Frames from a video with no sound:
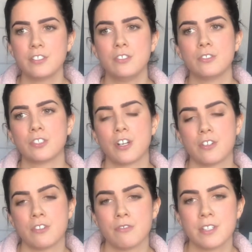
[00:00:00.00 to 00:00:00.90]
You start
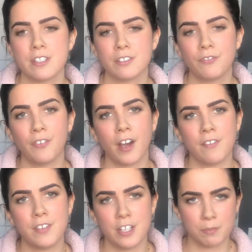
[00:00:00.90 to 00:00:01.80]
doing this 5
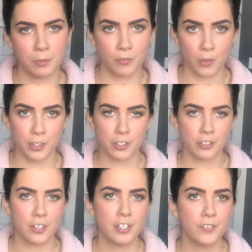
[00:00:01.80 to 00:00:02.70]
days before your
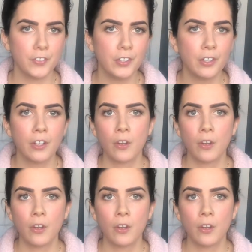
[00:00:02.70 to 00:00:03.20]
transfer.